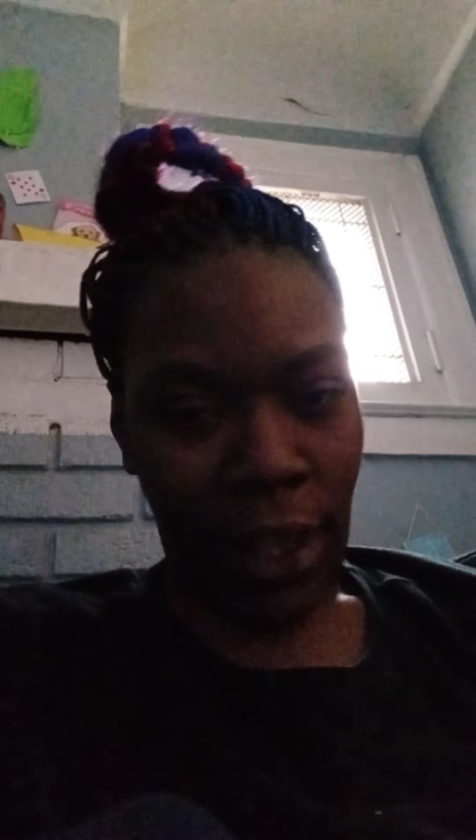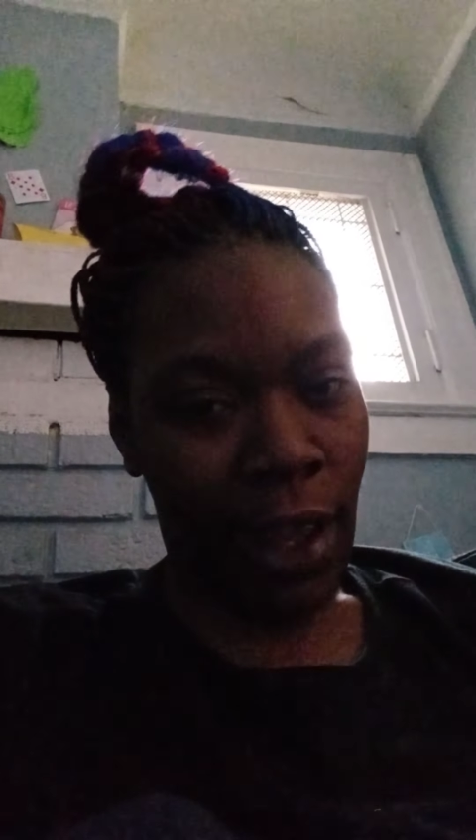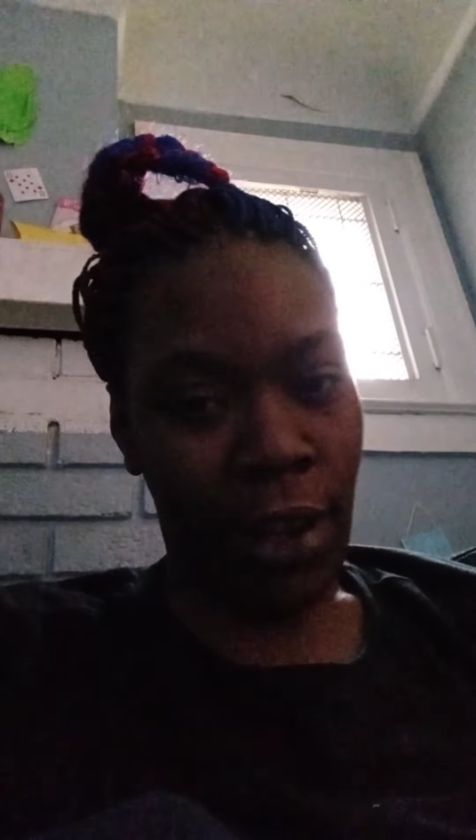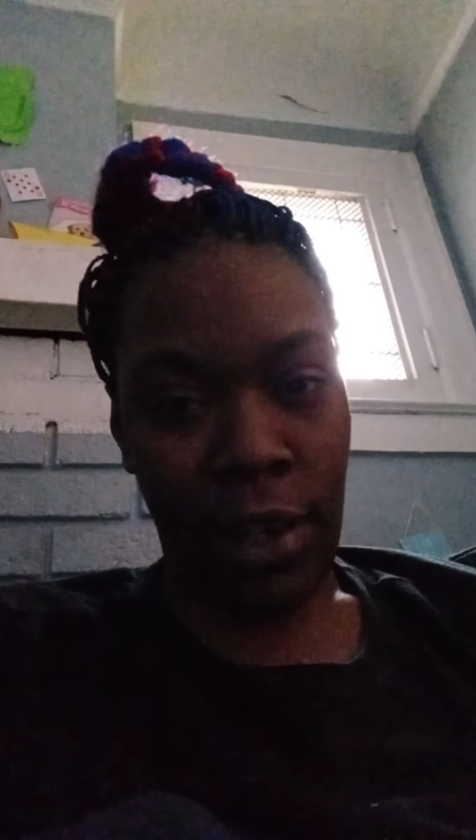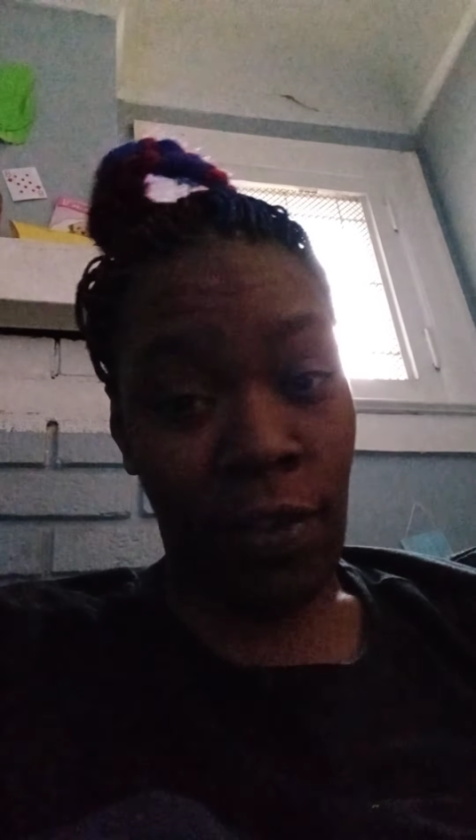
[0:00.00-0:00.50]

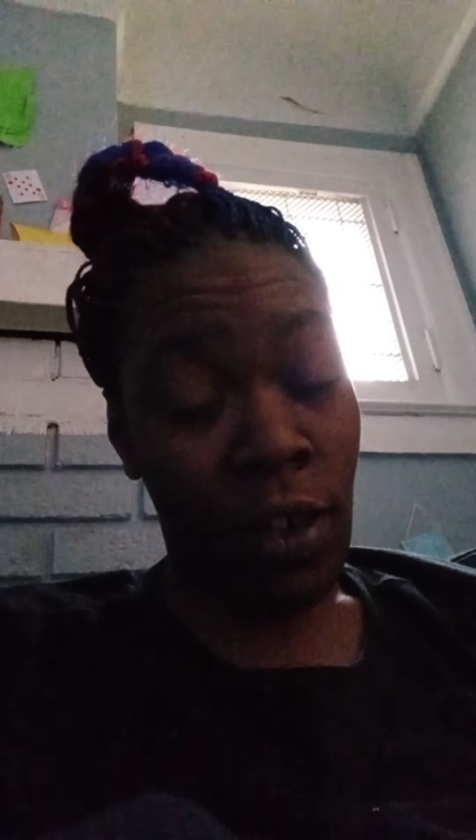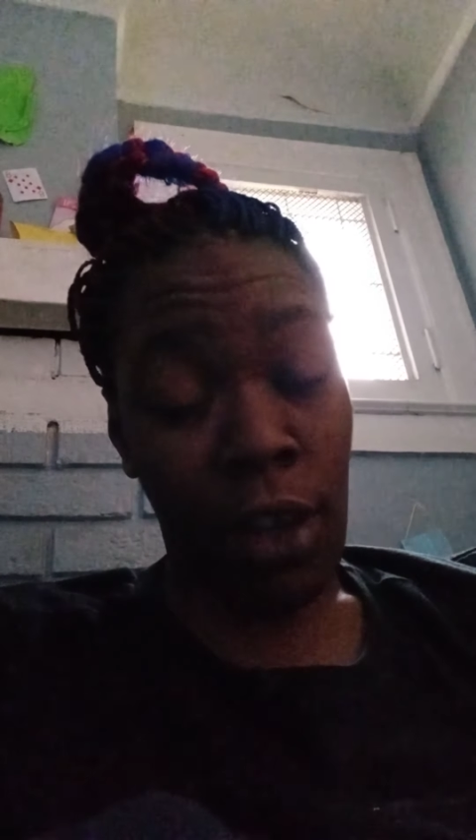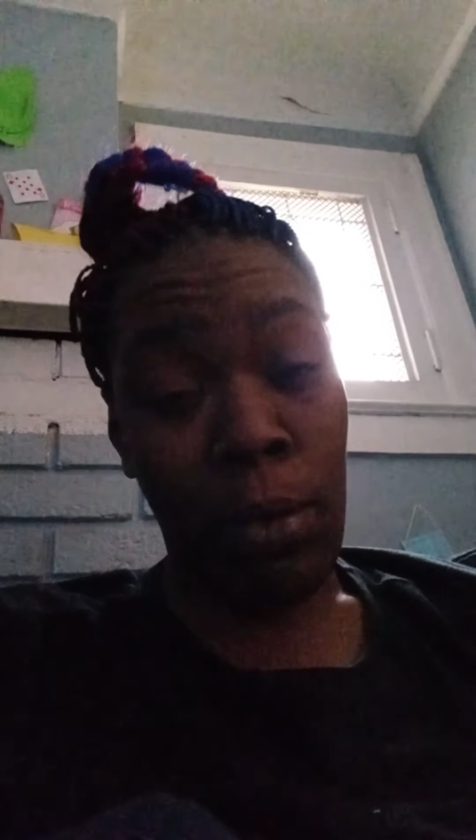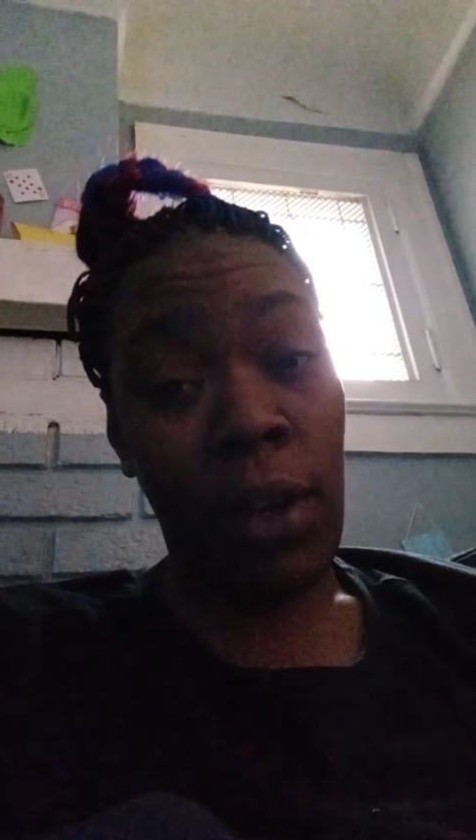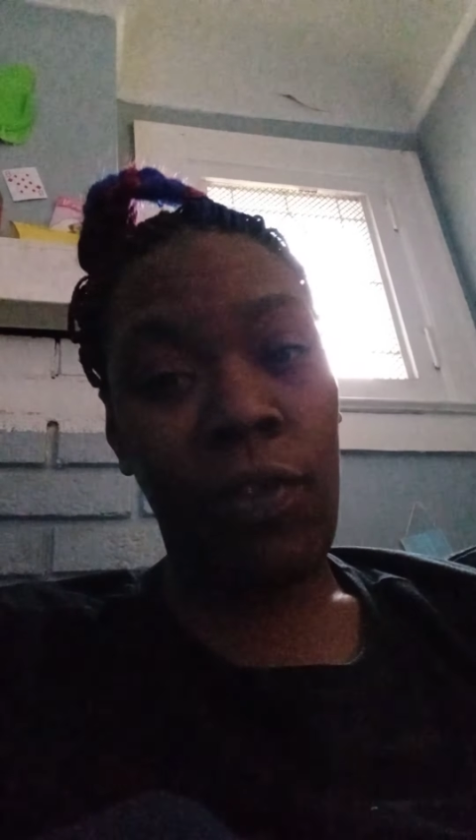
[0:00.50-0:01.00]
I don't even
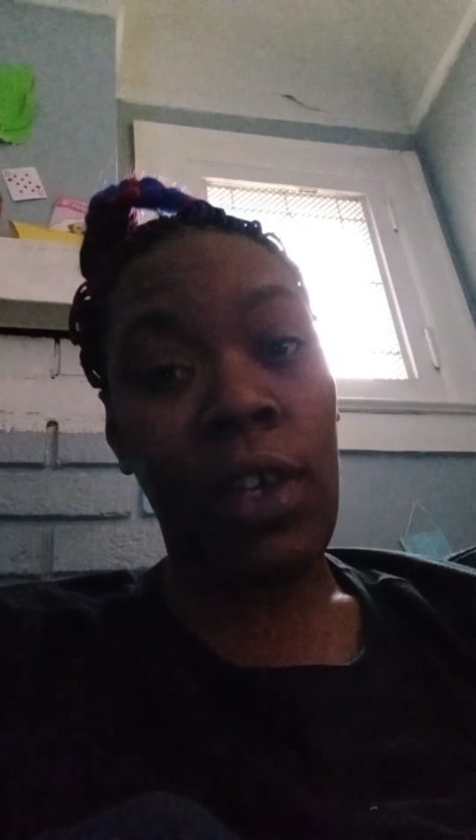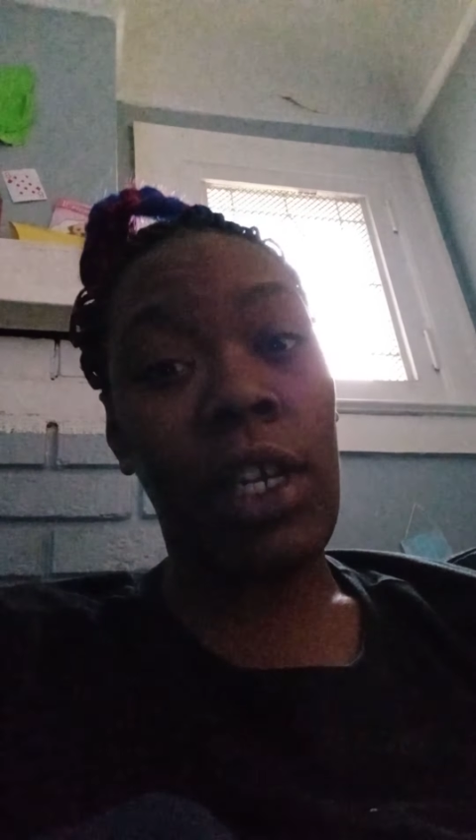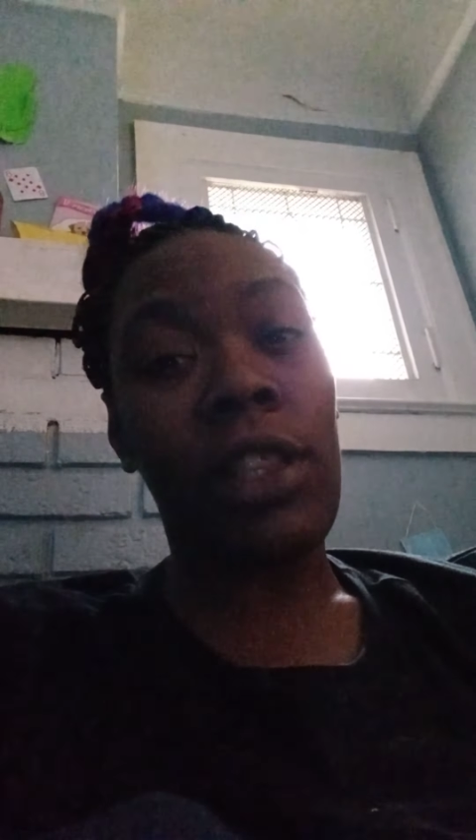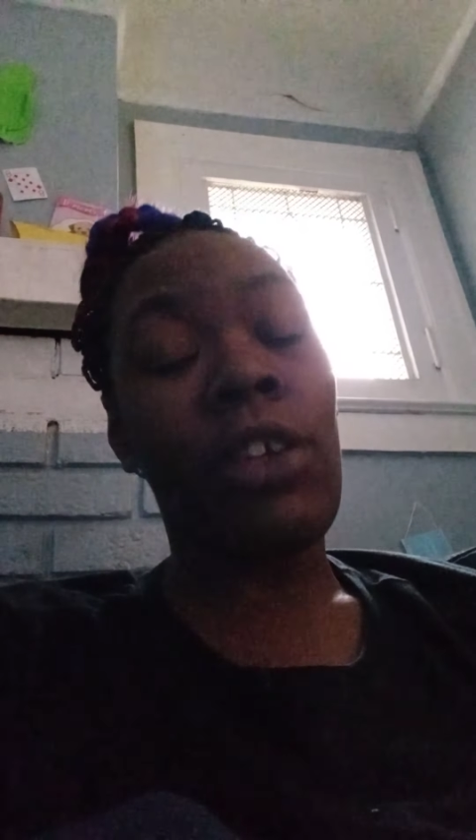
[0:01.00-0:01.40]
know where the fuck a